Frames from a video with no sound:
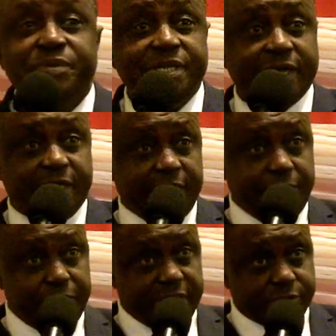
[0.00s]
Peter
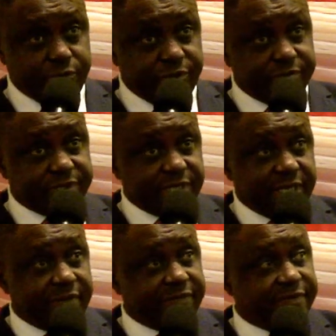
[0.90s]
came back to
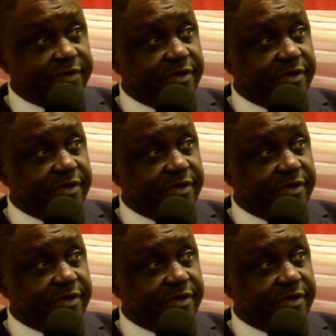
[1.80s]
himself.